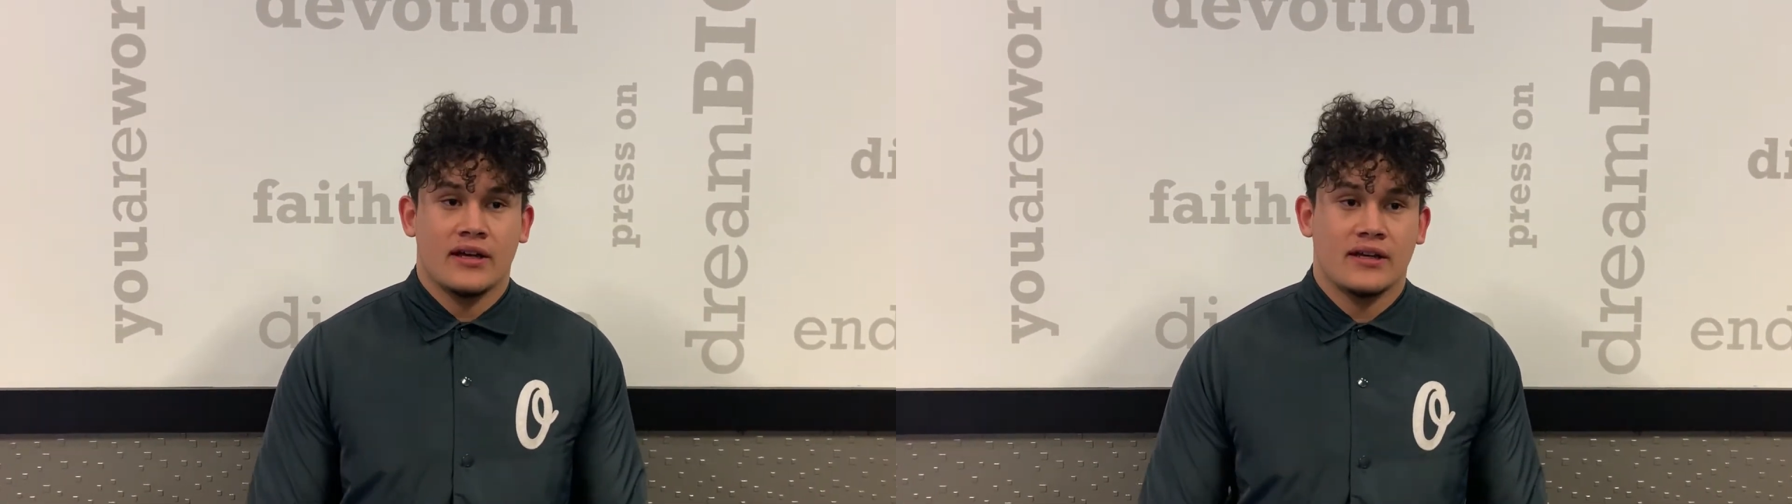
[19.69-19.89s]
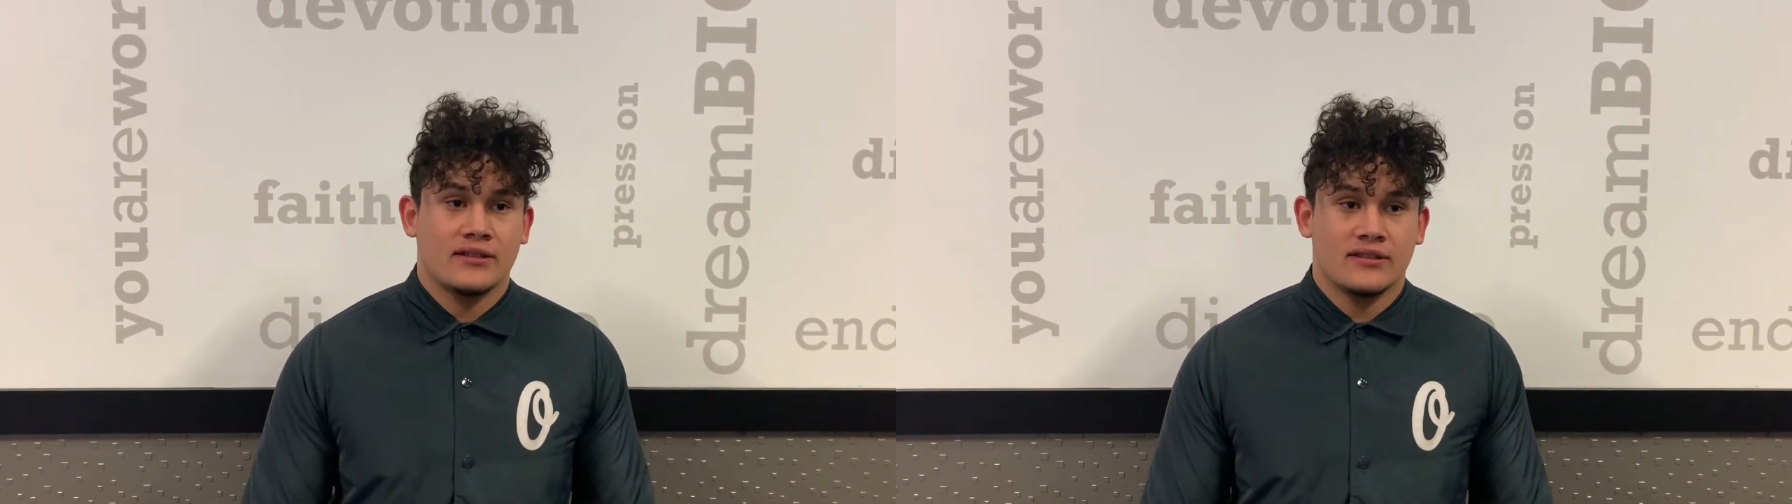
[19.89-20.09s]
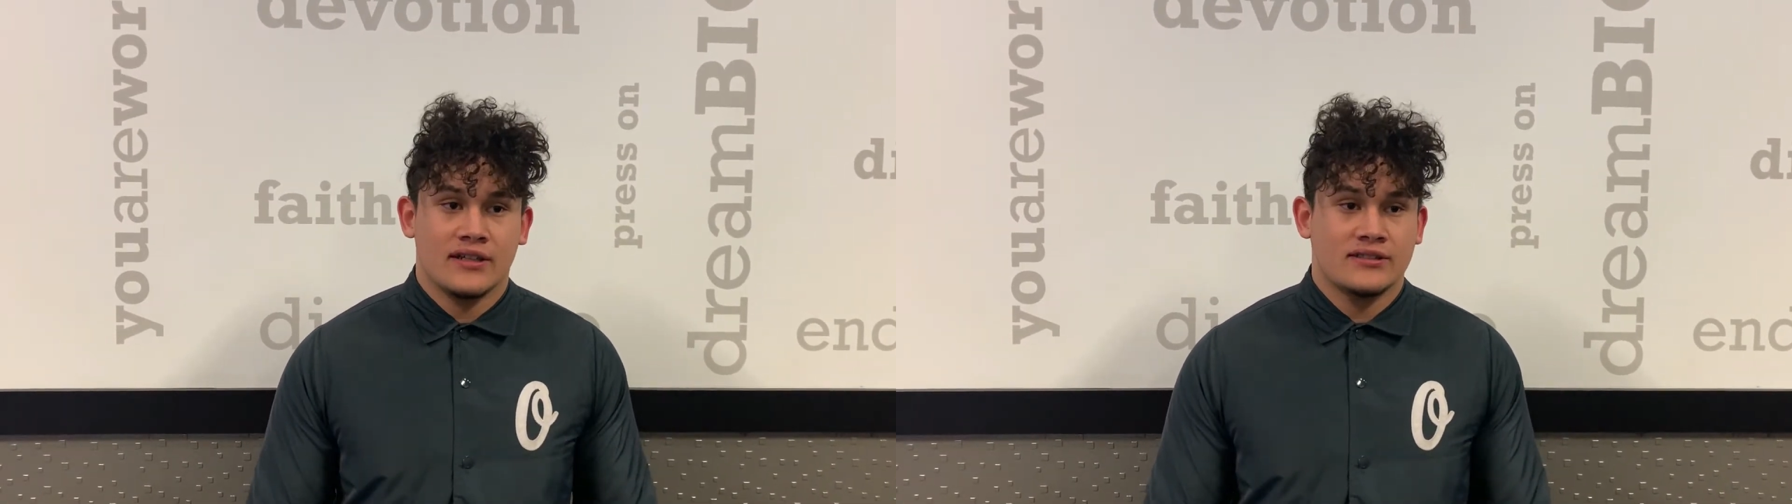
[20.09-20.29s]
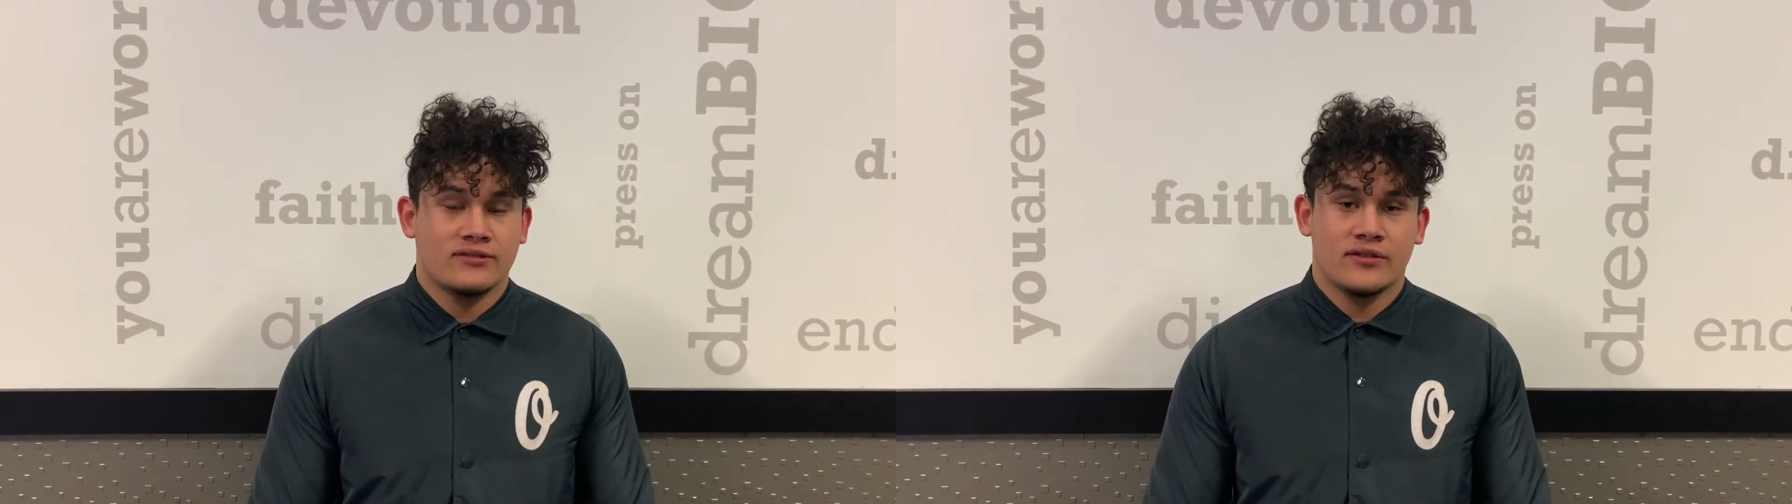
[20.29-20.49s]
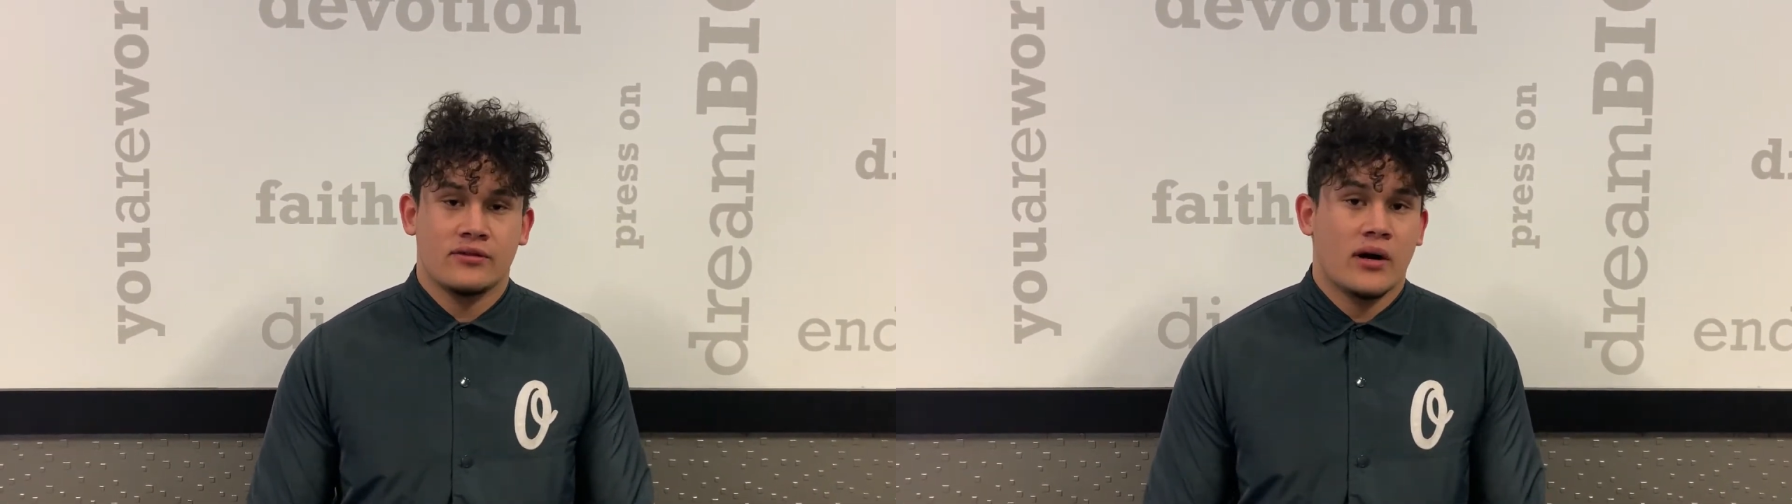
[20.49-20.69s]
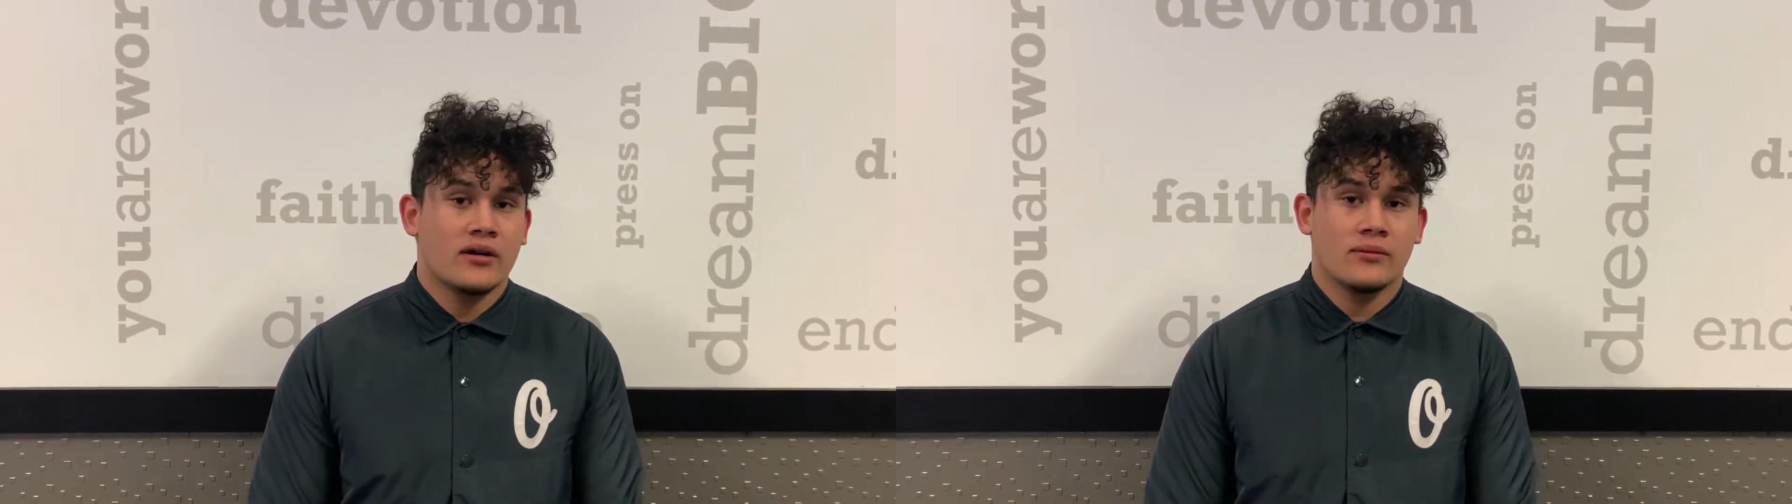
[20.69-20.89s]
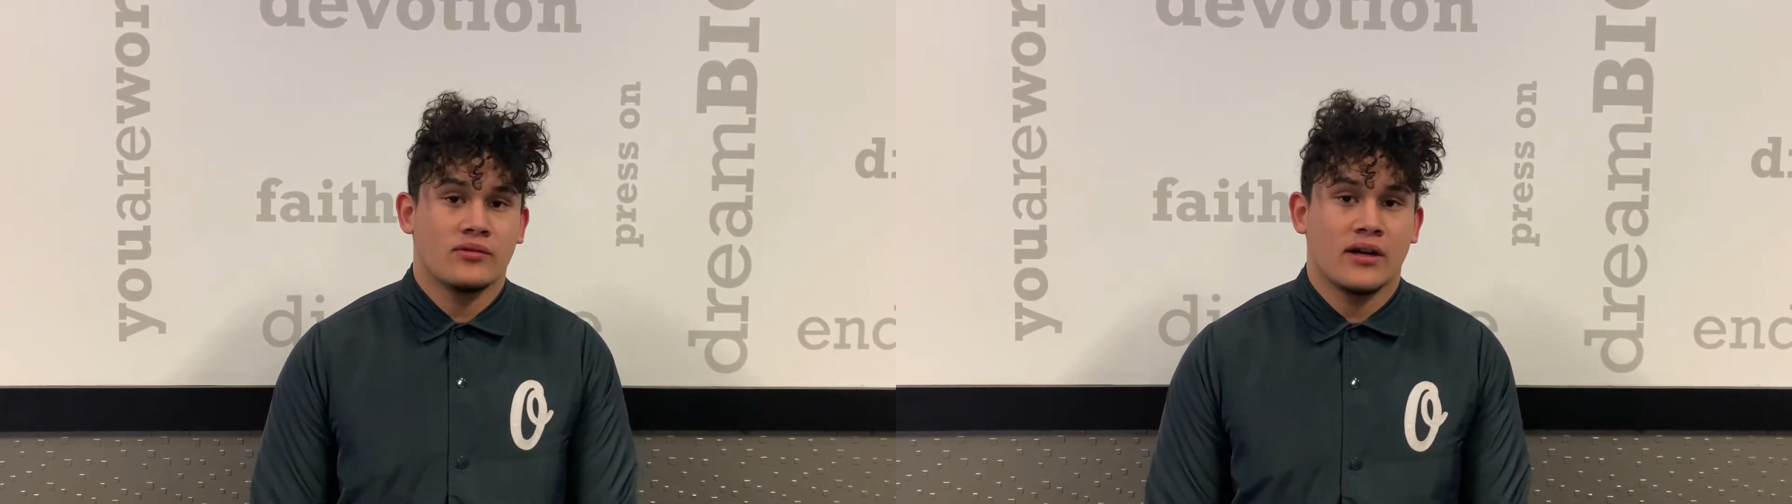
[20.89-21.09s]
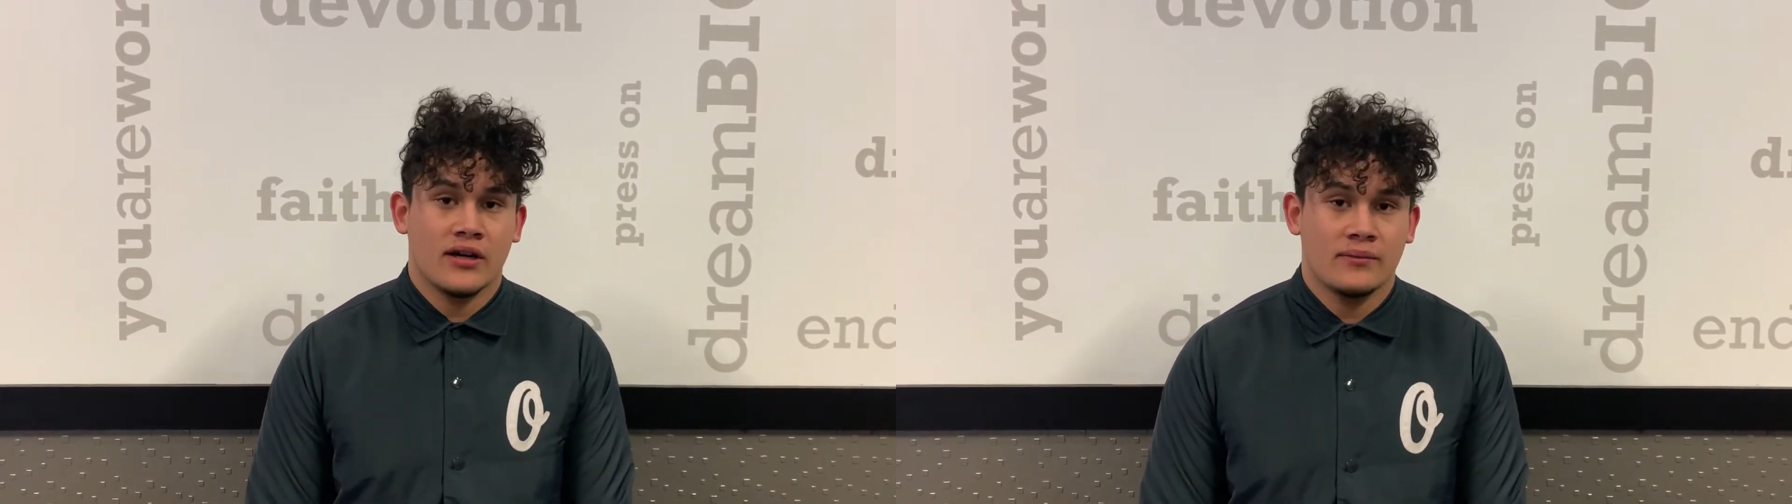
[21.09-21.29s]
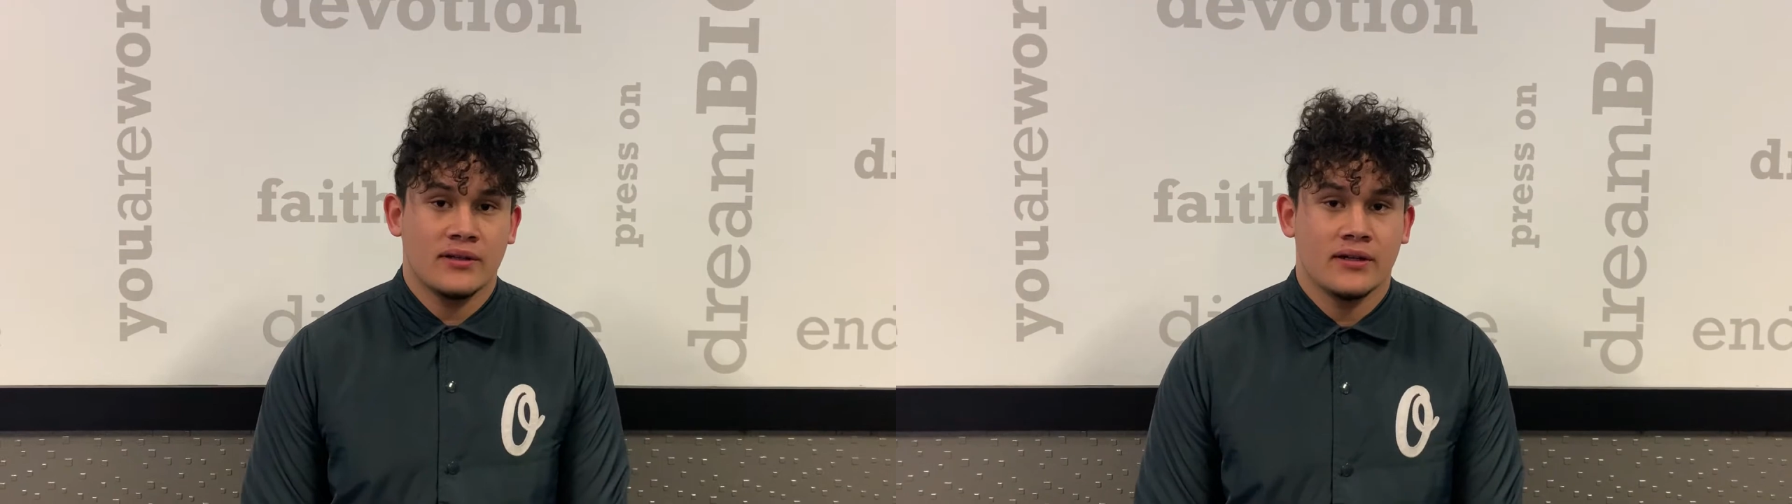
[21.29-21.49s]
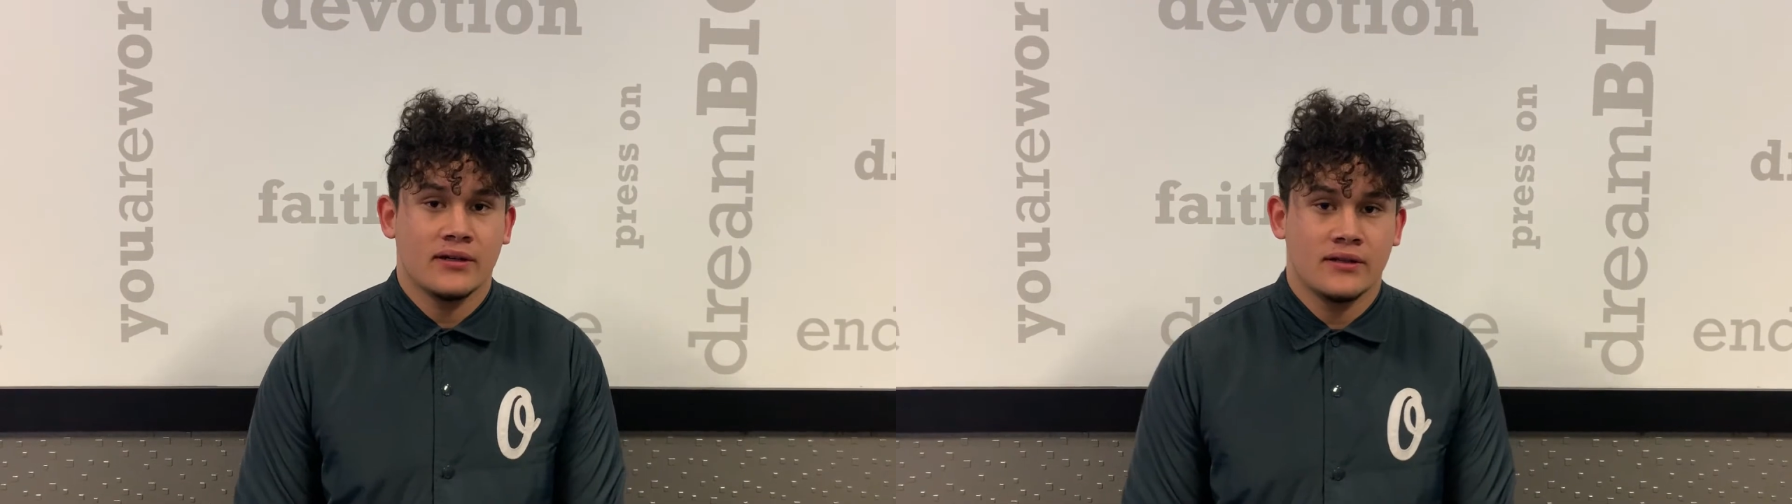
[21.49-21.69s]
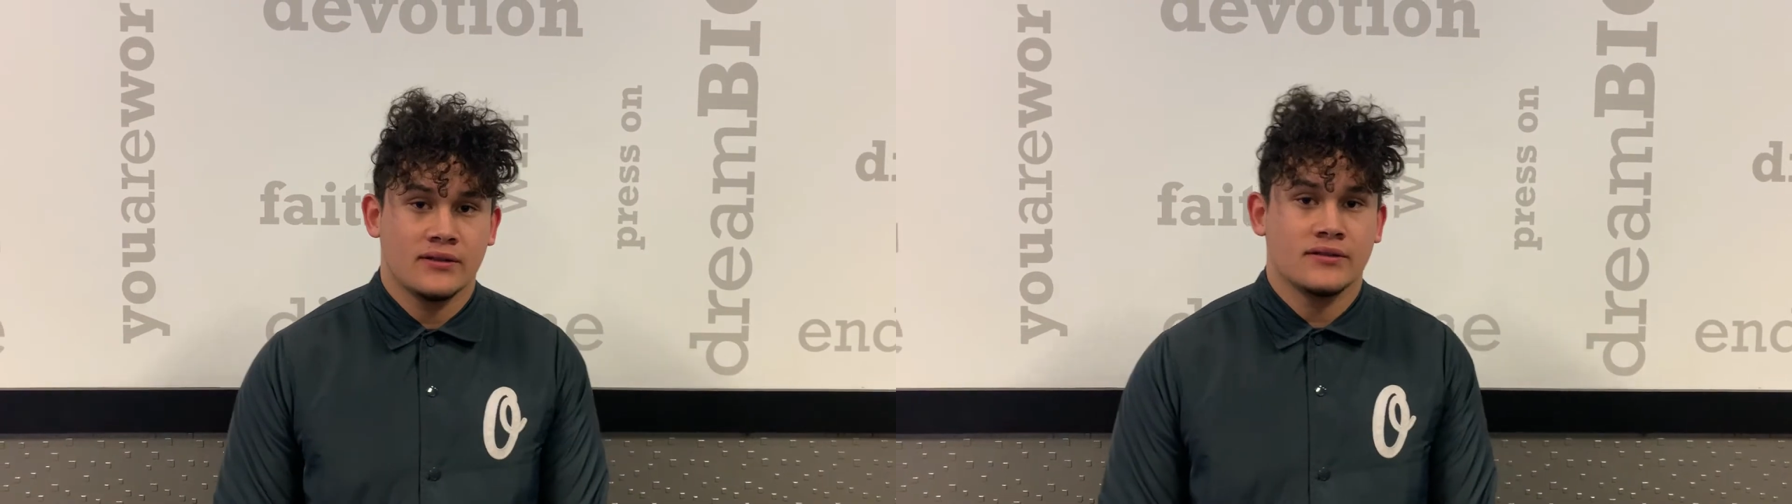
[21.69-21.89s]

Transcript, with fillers: and I just feel welcome when I come in here.